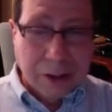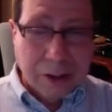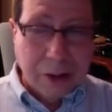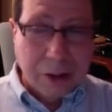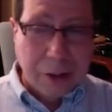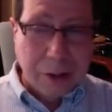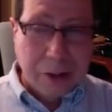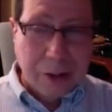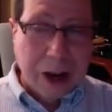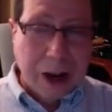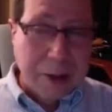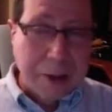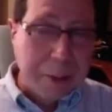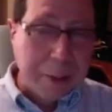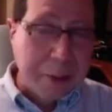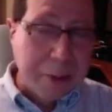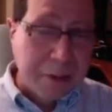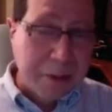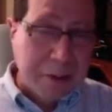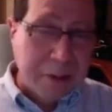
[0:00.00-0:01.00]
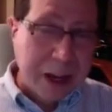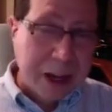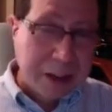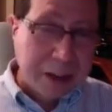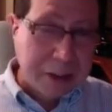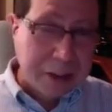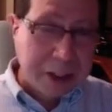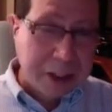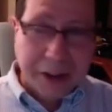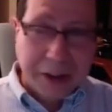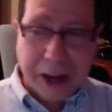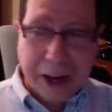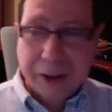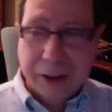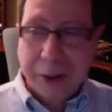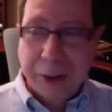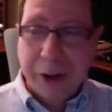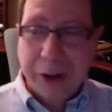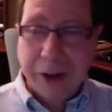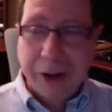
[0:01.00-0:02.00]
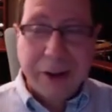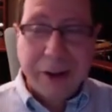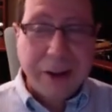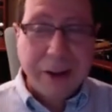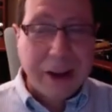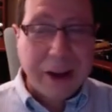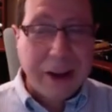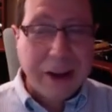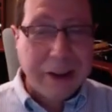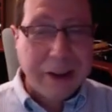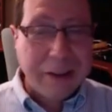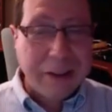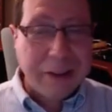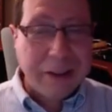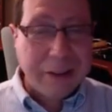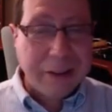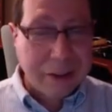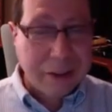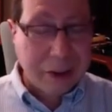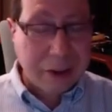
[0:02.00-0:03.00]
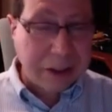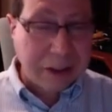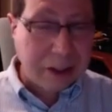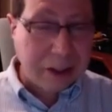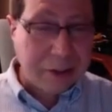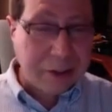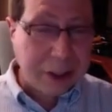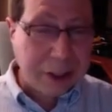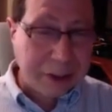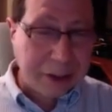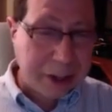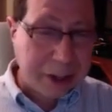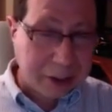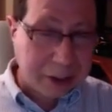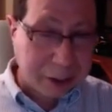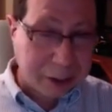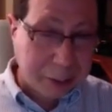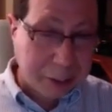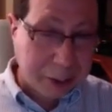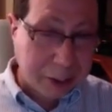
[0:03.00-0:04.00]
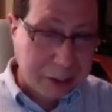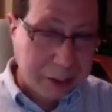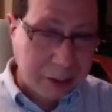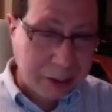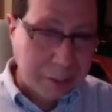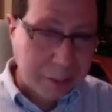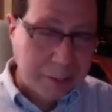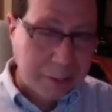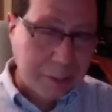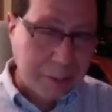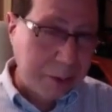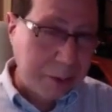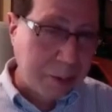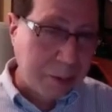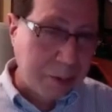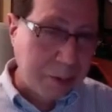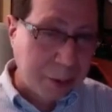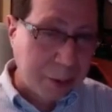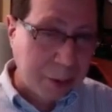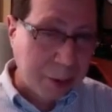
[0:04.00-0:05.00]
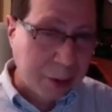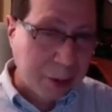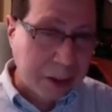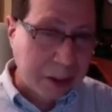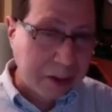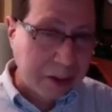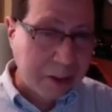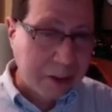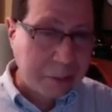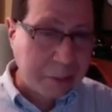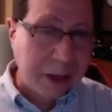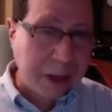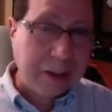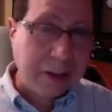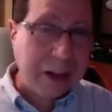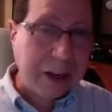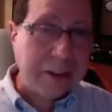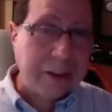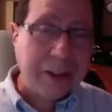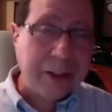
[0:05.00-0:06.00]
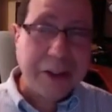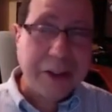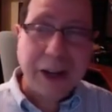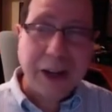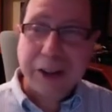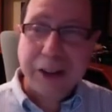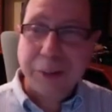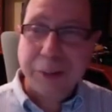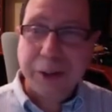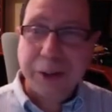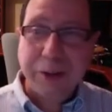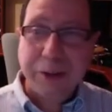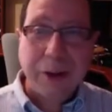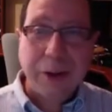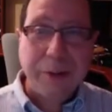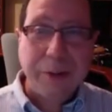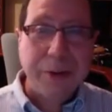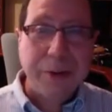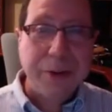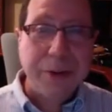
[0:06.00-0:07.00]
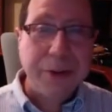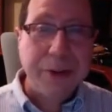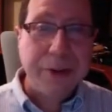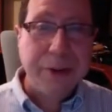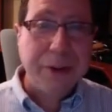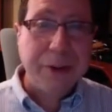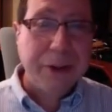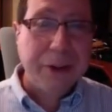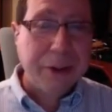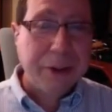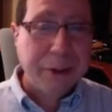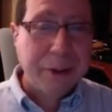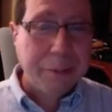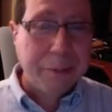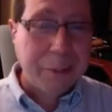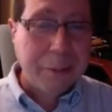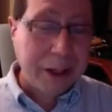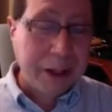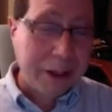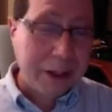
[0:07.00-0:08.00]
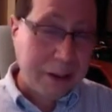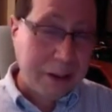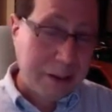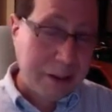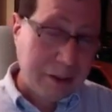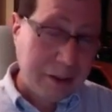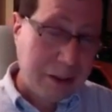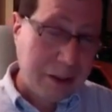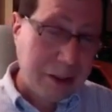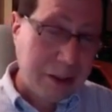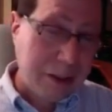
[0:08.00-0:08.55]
so I'm a big fan of linear algebra, and I love linear algebra. Some of you in the audience might like linear algebra. Some of you may